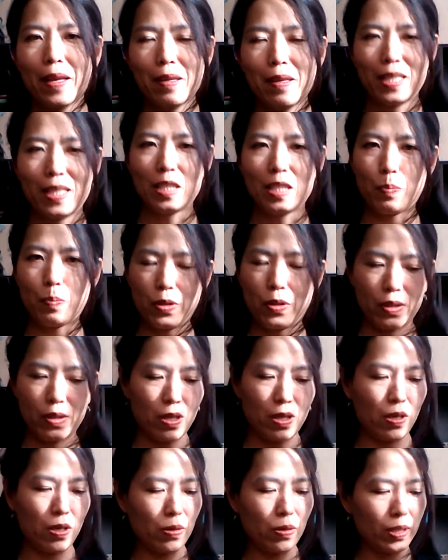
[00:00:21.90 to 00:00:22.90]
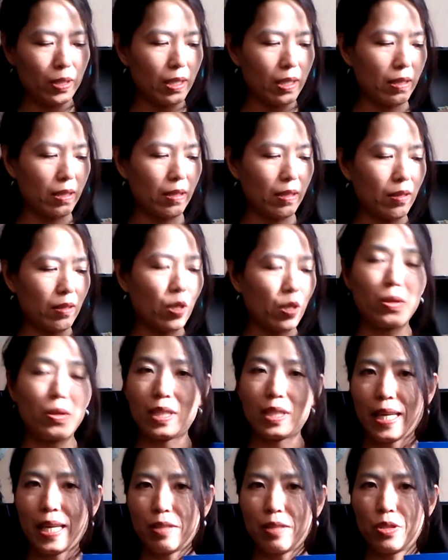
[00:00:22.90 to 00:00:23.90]
His book called No
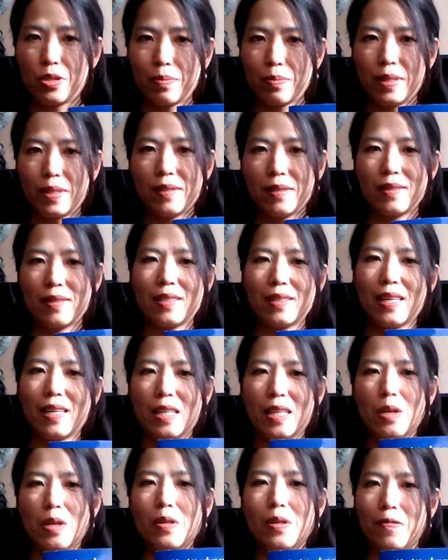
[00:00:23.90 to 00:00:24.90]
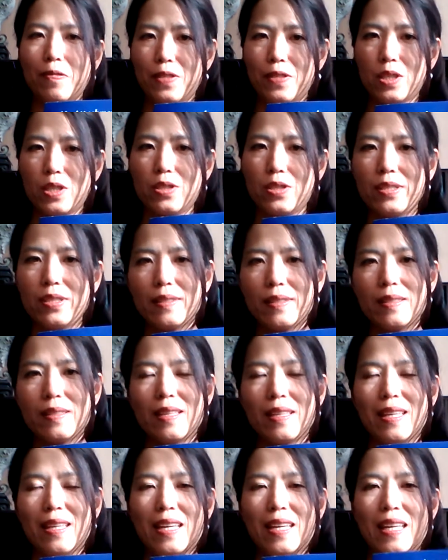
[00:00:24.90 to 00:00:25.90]
Attachments, No Aversions.
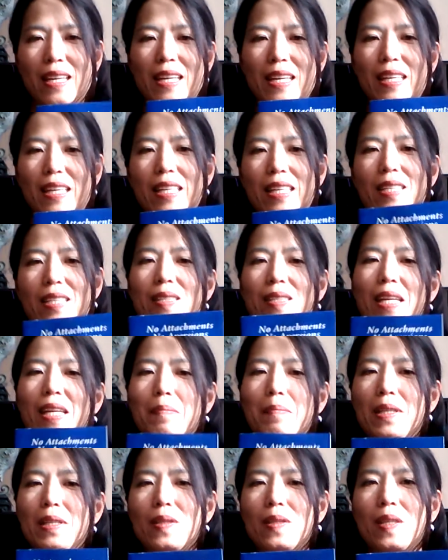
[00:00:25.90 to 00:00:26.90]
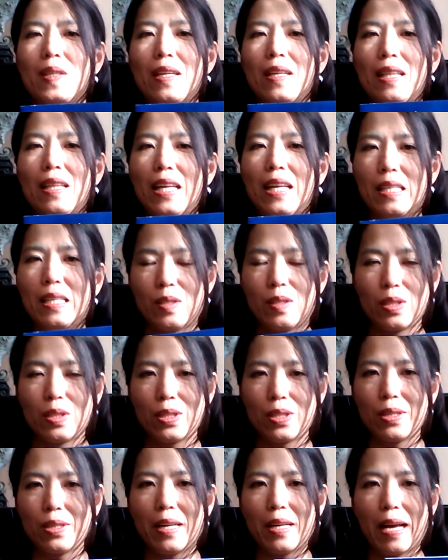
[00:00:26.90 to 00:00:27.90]
His name is
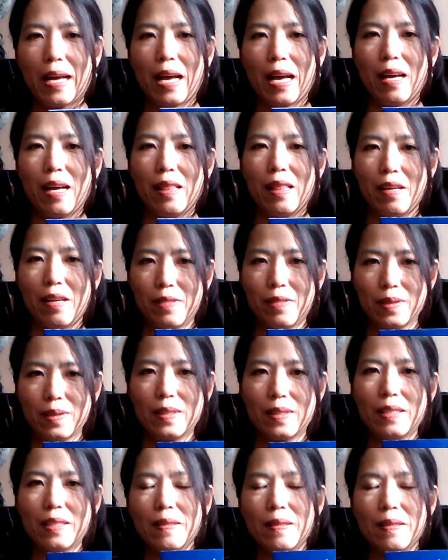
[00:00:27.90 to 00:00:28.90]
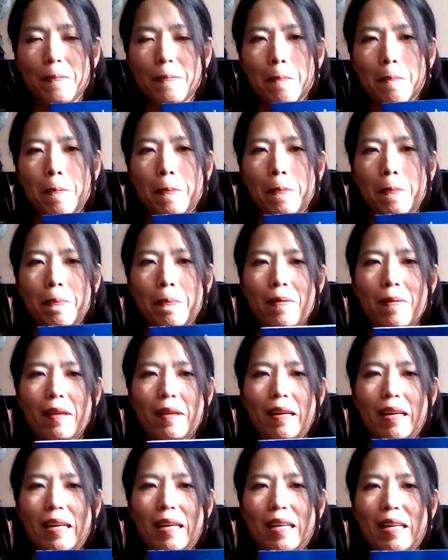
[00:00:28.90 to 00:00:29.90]
Lester Levenson.
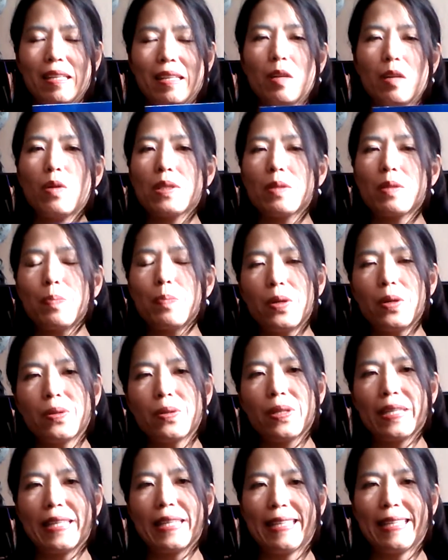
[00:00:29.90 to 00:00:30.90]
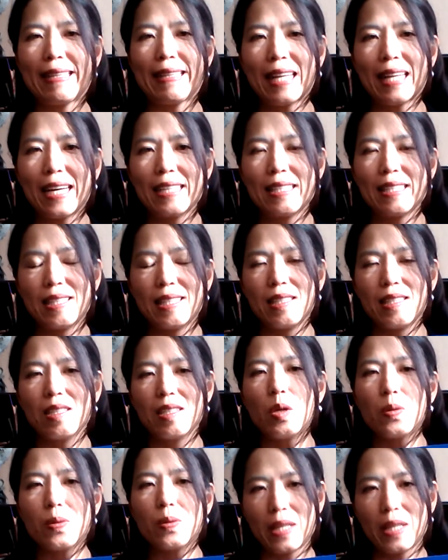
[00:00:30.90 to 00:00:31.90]
He was born in
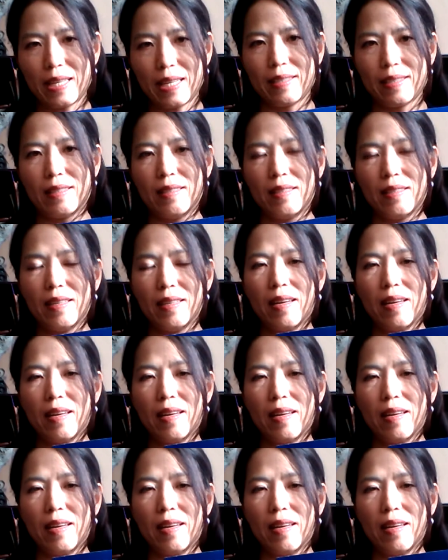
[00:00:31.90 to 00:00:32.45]
1909.